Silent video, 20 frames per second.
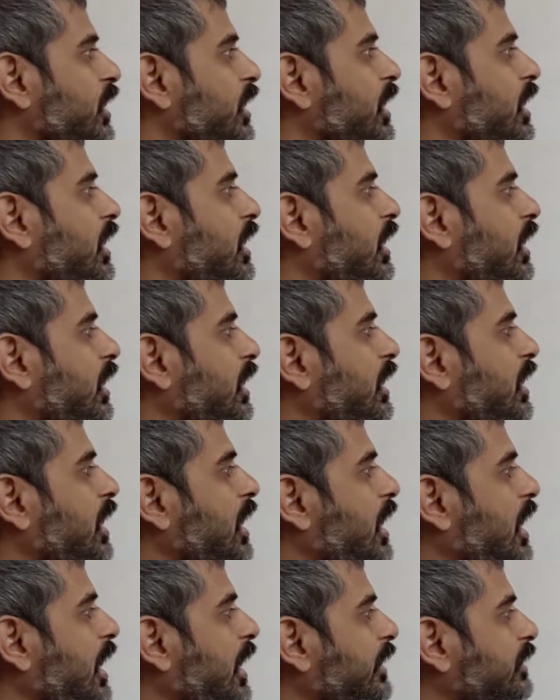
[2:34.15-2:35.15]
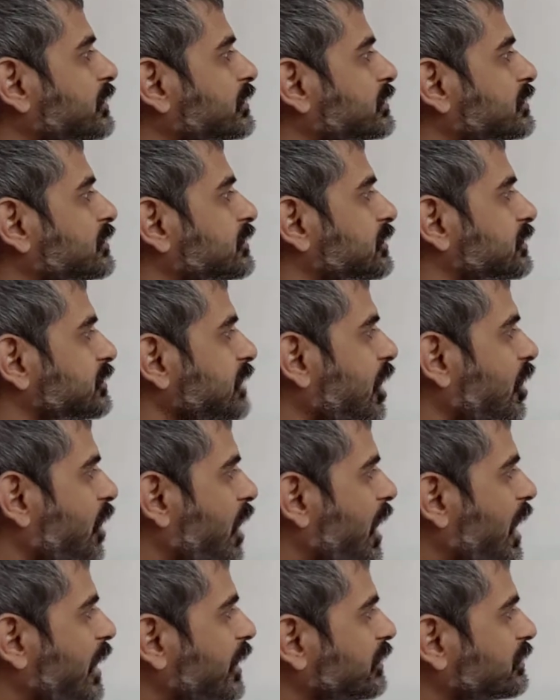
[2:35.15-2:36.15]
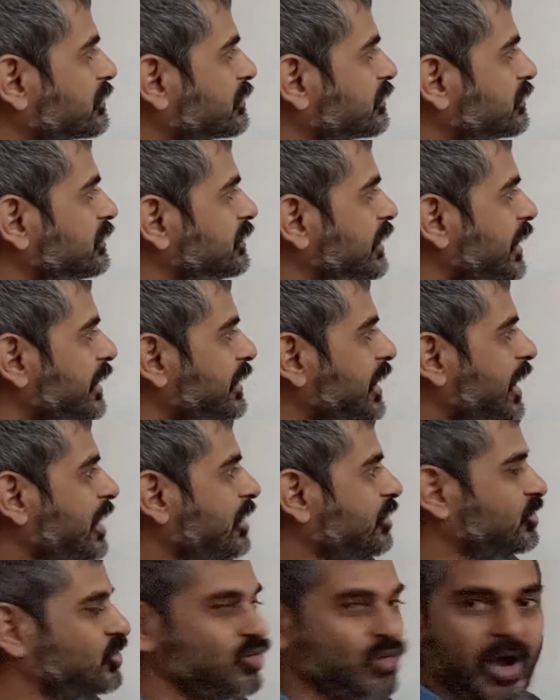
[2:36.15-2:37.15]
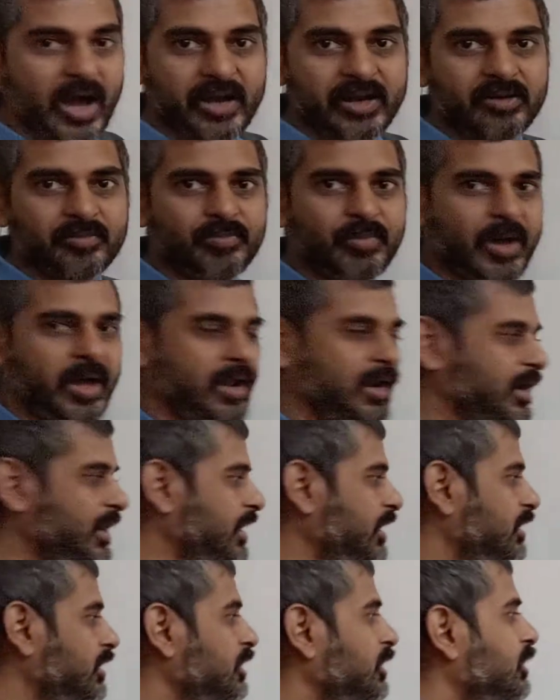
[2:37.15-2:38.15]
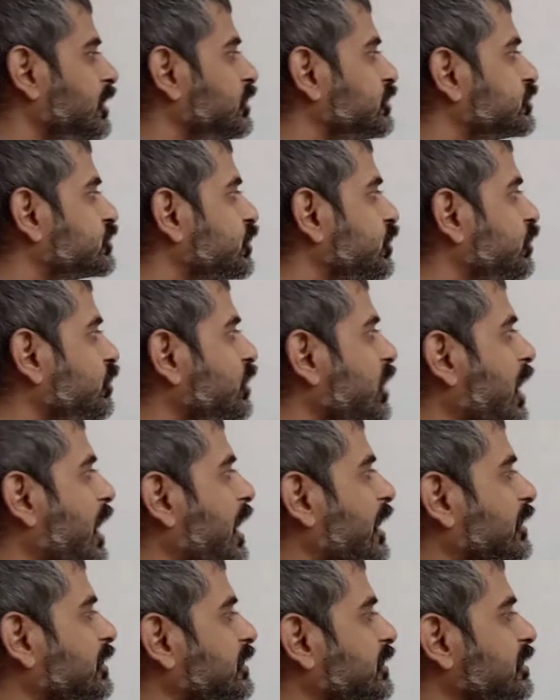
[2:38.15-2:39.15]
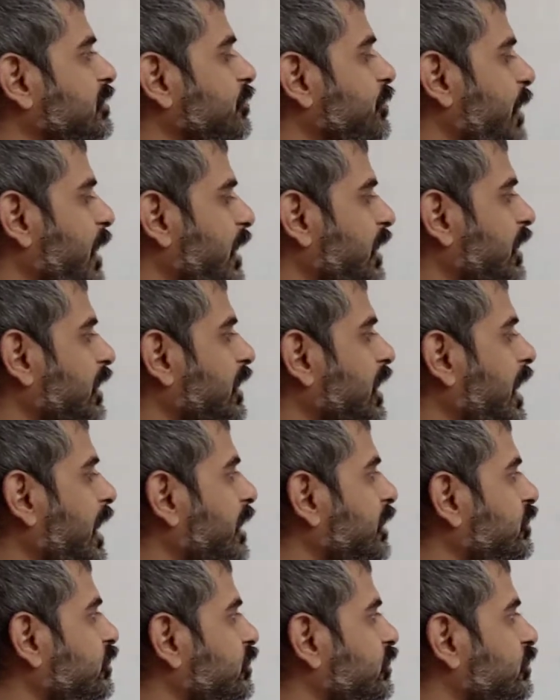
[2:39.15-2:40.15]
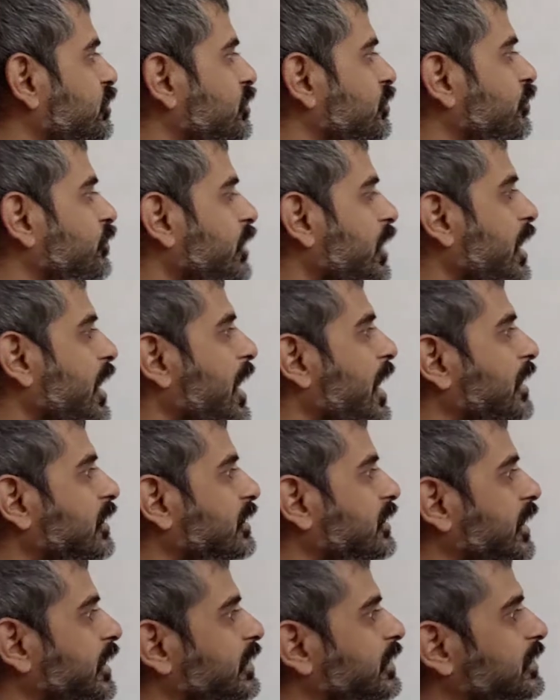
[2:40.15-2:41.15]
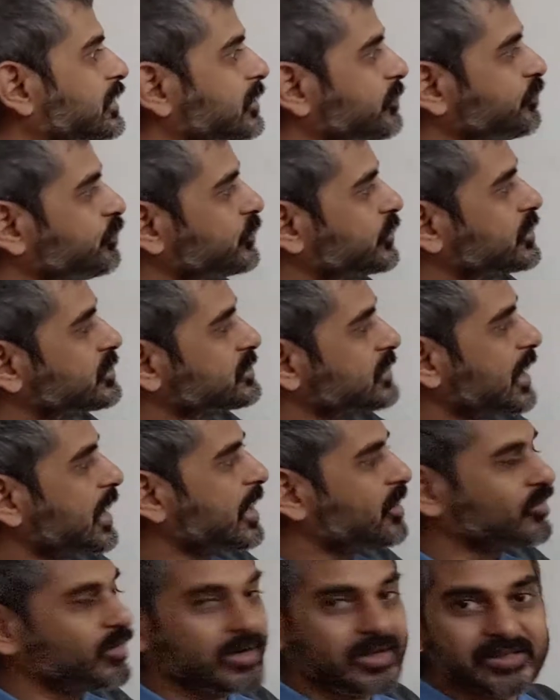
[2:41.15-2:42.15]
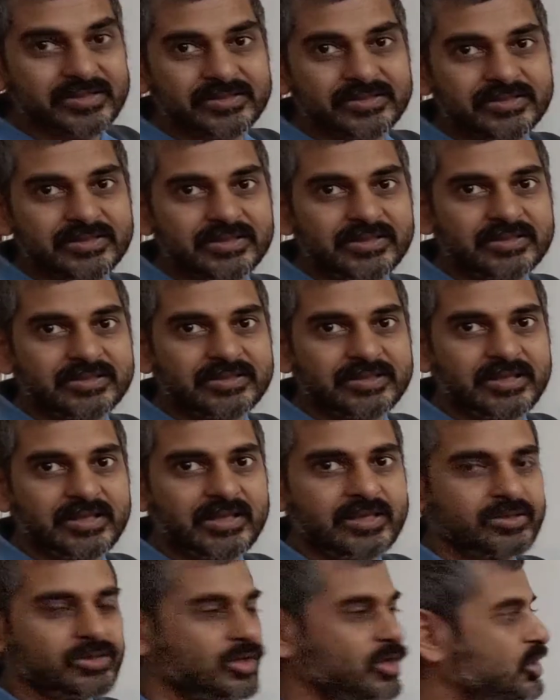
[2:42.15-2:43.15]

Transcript: R3. Now R3 and R2 are in parallel, so R3 parallel R2, and then this R1 is in series.